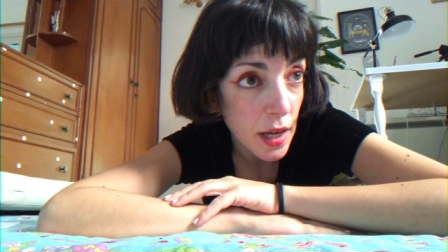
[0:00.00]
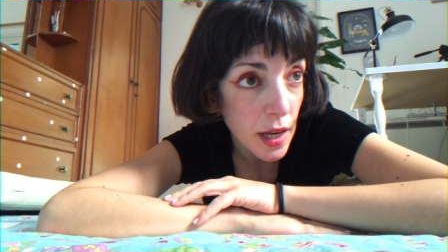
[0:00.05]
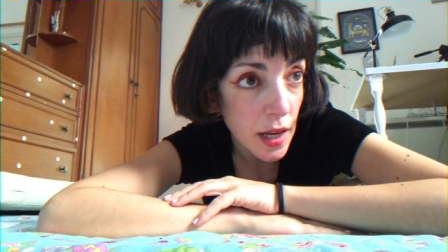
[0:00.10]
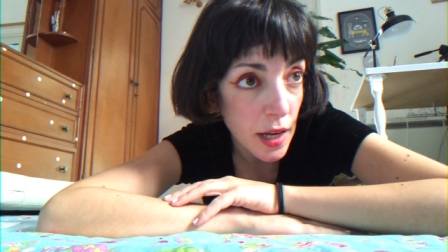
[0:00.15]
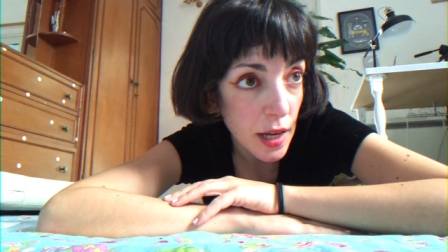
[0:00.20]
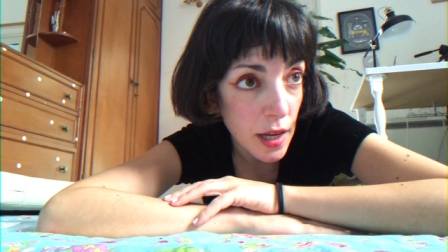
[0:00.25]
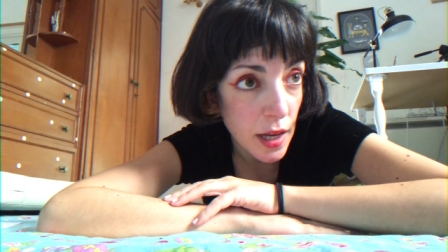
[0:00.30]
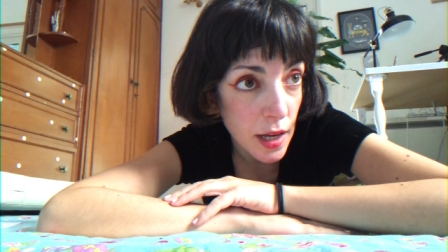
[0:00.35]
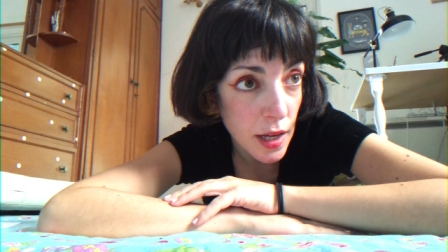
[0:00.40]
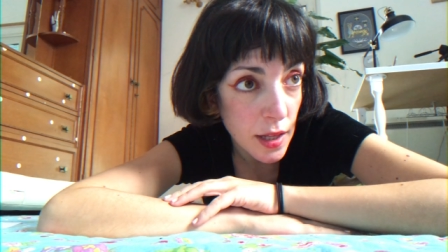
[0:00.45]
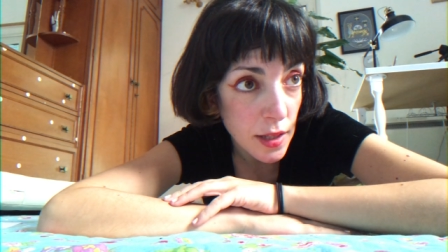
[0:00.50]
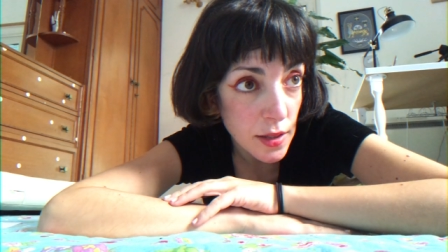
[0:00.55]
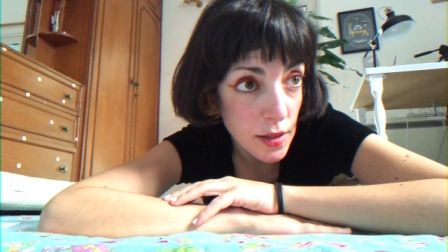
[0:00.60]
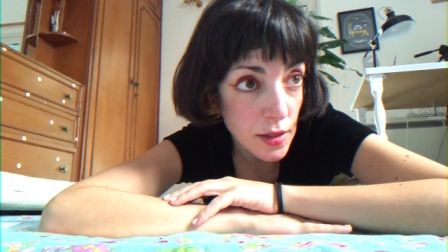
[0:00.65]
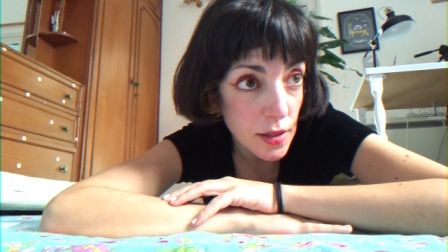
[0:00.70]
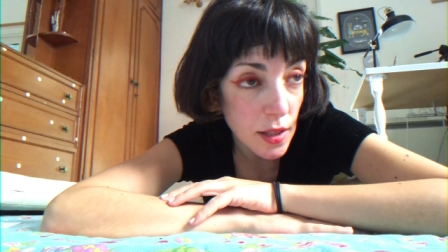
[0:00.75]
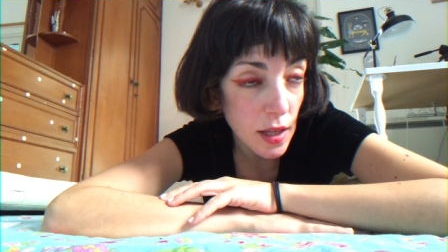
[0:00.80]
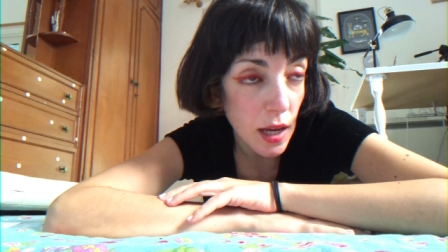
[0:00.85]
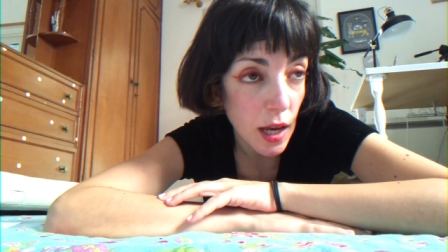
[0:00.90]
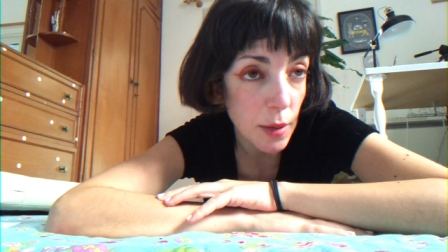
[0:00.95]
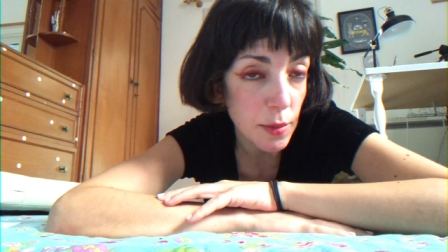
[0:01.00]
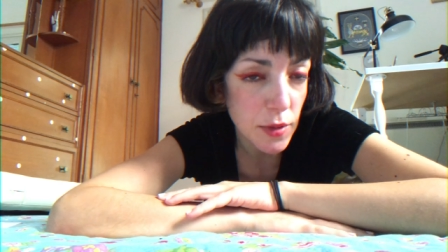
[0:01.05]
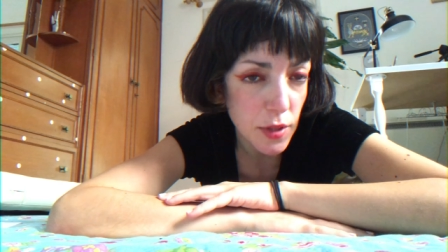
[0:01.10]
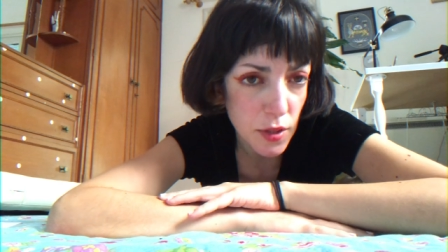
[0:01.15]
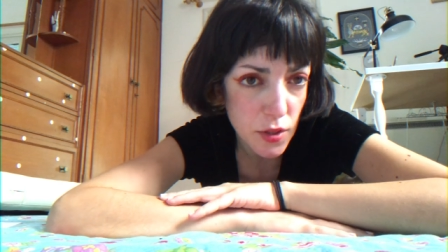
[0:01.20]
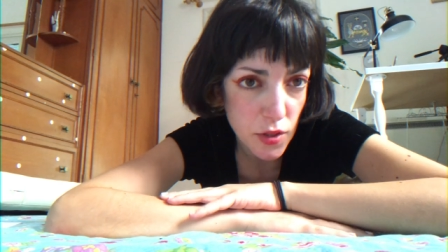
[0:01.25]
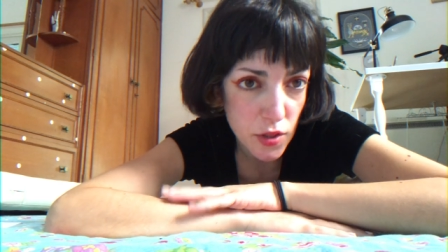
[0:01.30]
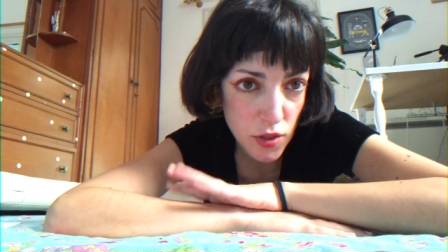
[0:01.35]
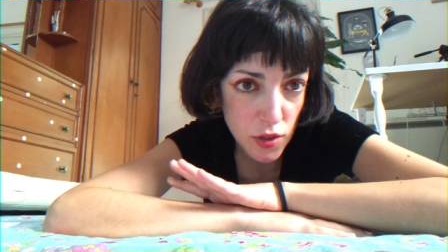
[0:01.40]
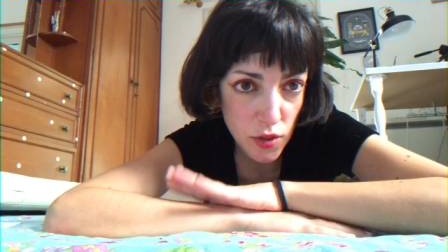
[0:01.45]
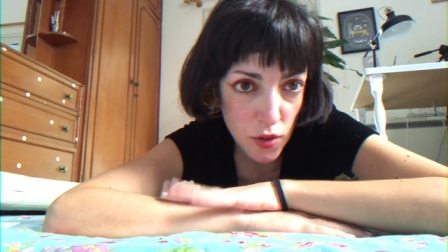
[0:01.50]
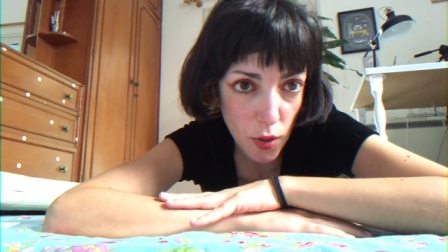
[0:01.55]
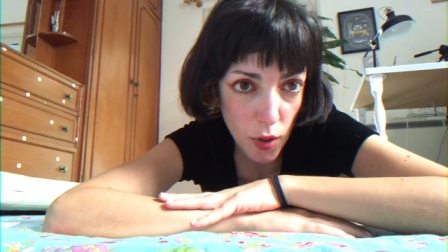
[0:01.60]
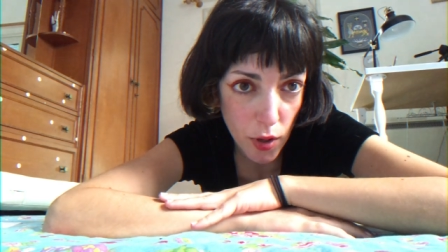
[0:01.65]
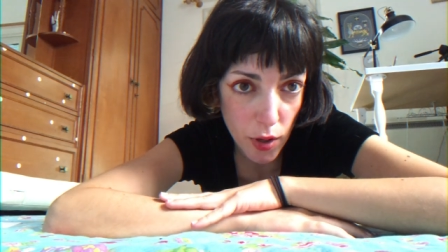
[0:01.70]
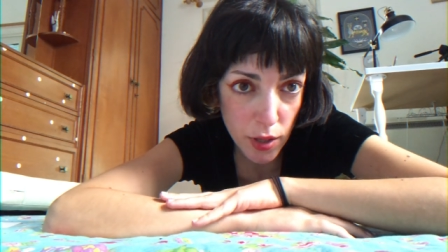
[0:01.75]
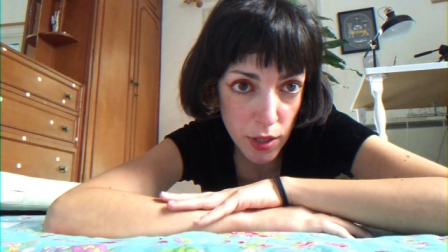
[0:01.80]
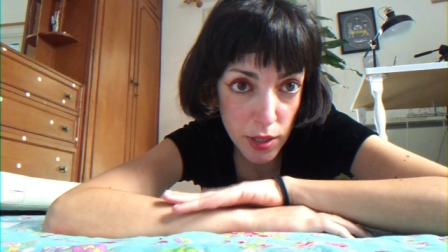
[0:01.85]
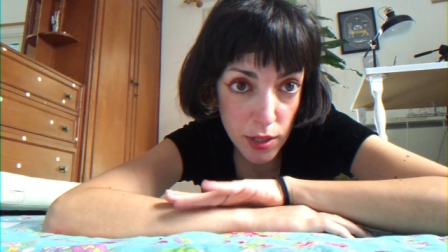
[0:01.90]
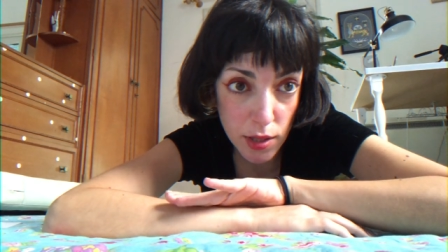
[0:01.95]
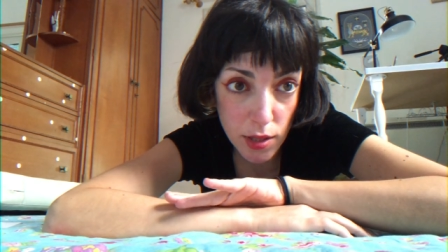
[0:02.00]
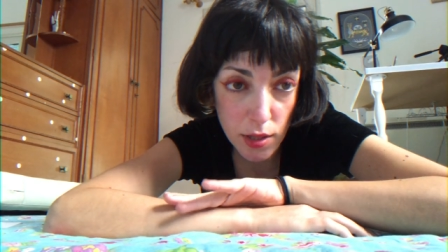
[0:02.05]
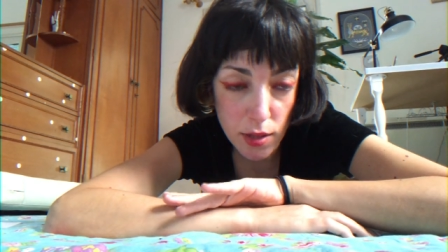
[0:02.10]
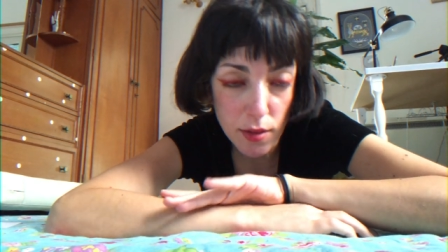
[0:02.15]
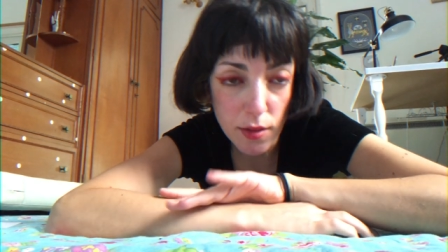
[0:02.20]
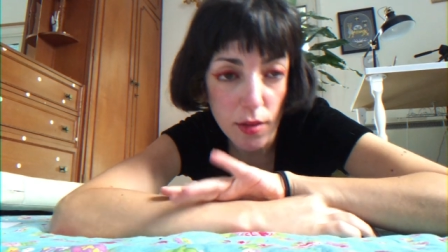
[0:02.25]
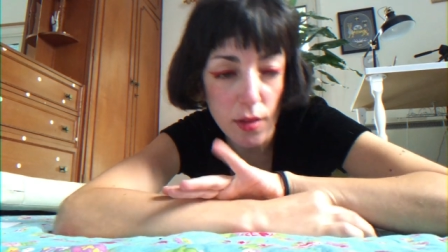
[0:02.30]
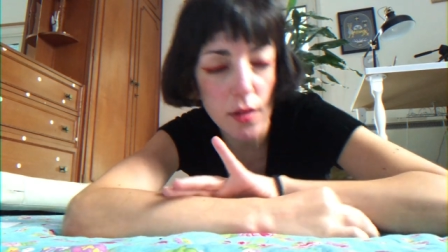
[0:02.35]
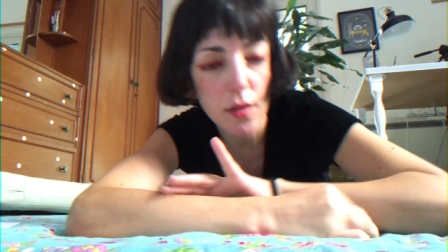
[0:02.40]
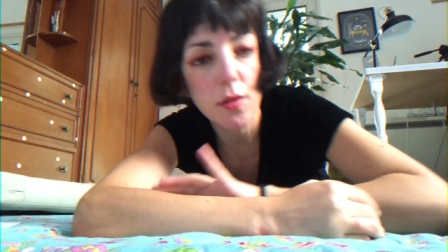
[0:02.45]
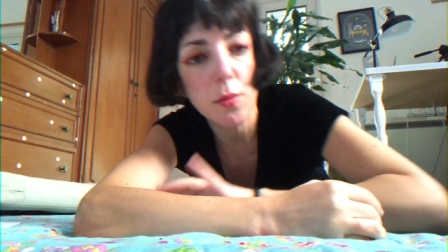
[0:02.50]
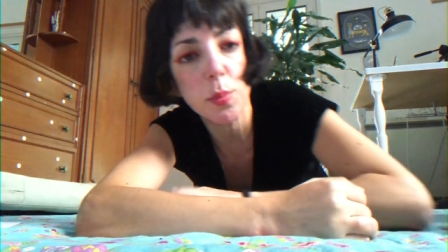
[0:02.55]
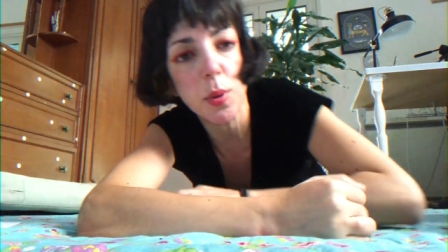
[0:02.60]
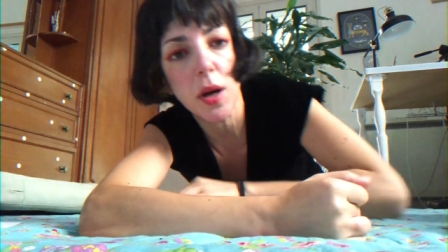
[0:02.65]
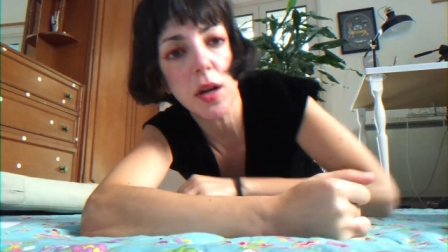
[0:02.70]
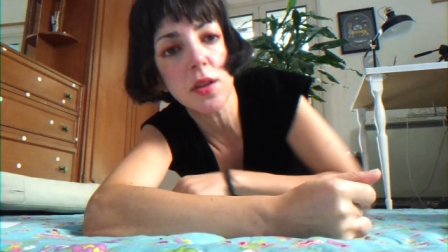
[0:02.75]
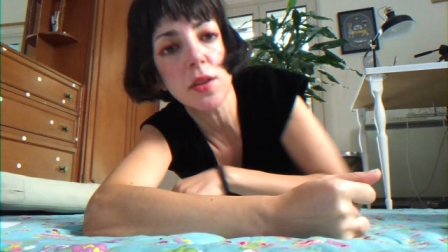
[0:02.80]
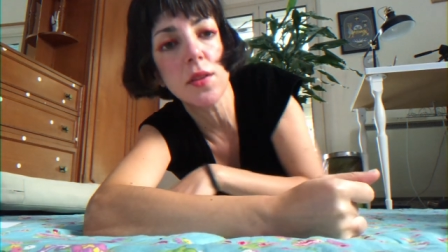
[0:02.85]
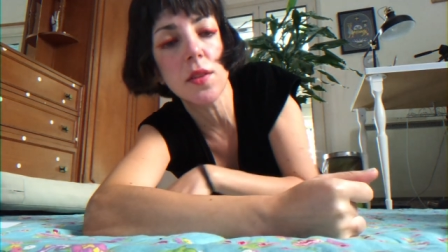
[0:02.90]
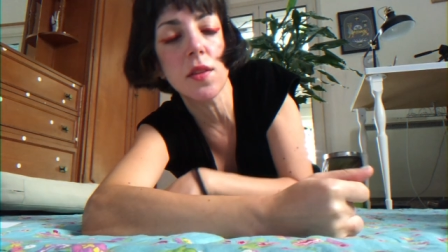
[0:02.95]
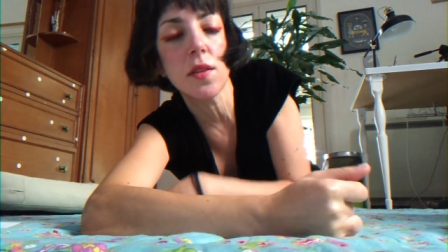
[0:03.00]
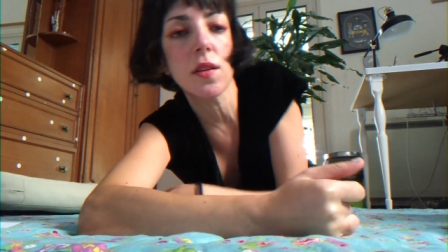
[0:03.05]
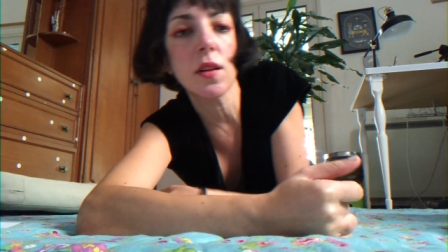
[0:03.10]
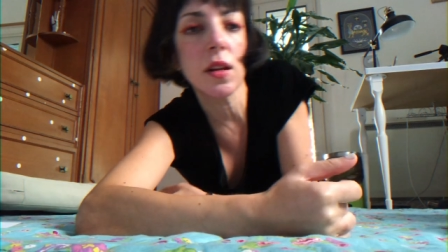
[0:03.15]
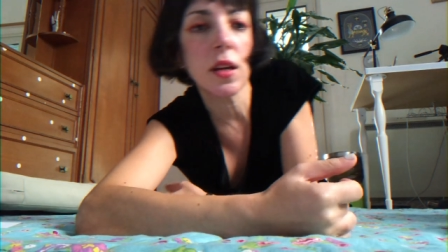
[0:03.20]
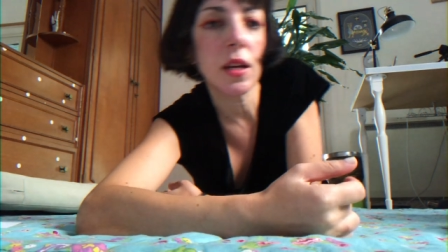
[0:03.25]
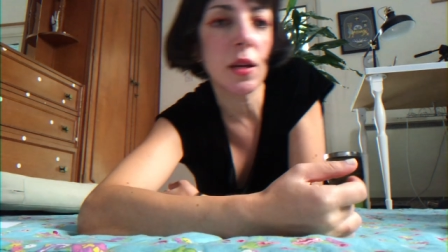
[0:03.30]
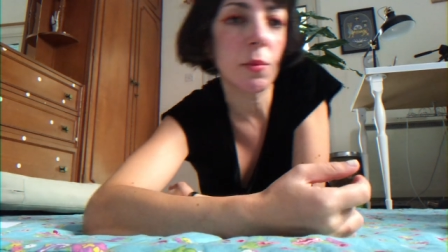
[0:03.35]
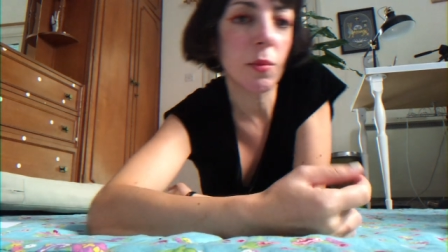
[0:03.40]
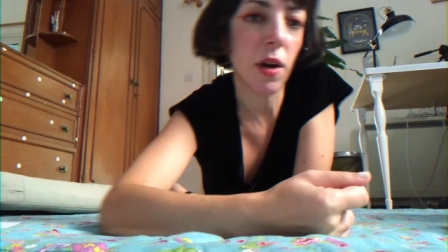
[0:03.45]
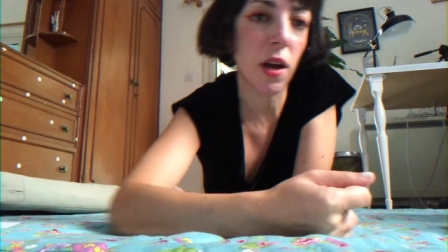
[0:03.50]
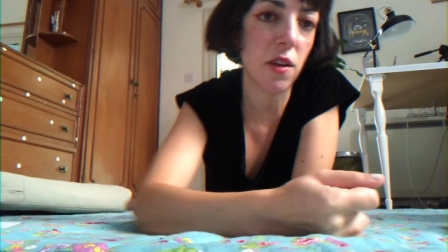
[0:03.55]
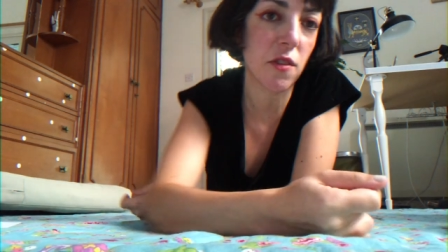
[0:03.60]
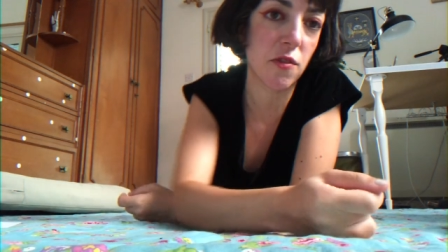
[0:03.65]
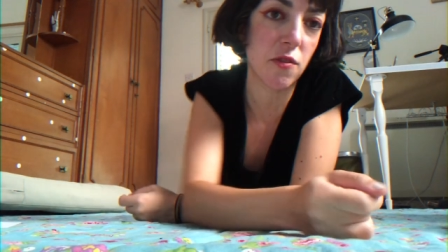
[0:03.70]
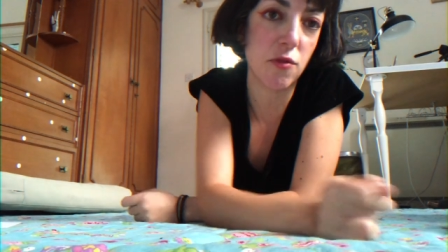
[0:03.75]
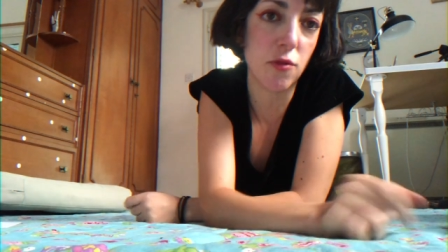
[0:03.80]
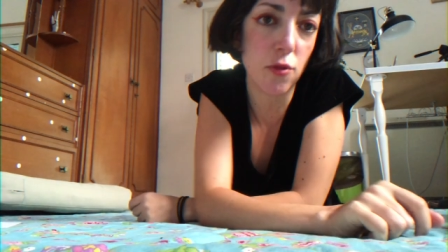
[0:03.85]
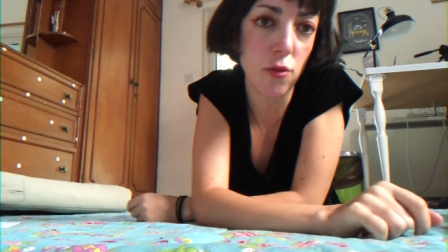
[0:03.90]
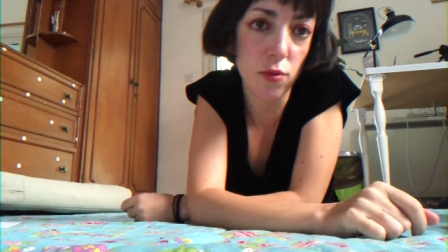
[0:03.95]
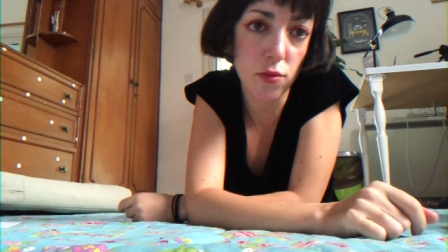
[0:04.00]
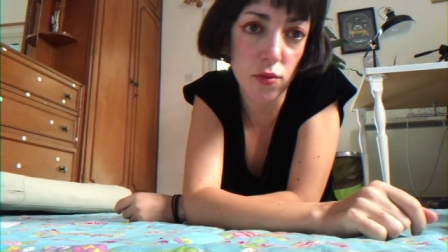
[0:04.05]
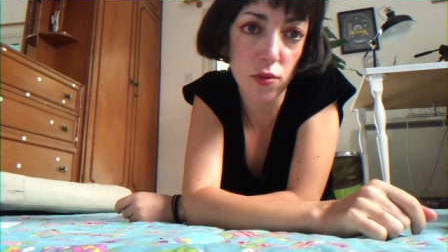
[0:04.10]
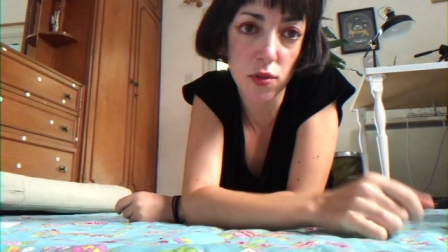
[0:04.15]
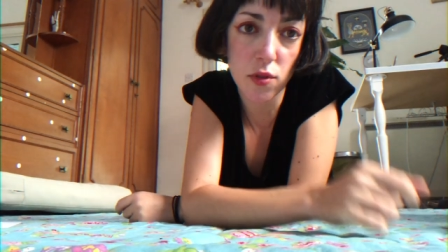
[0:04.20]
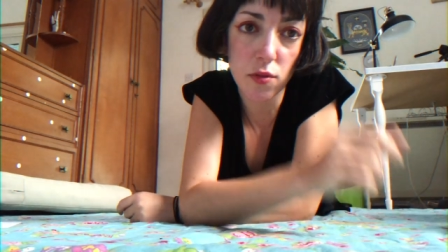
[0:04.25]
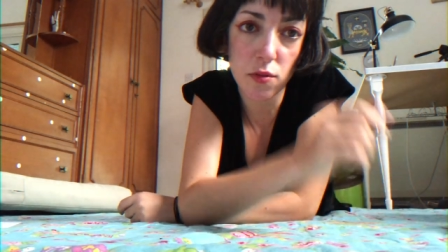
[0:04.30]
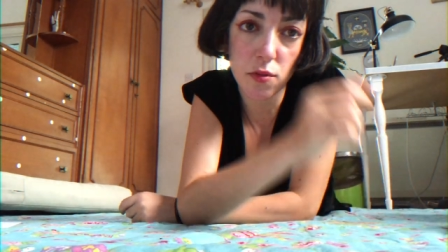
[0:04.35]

and I'm destroyed partly by food,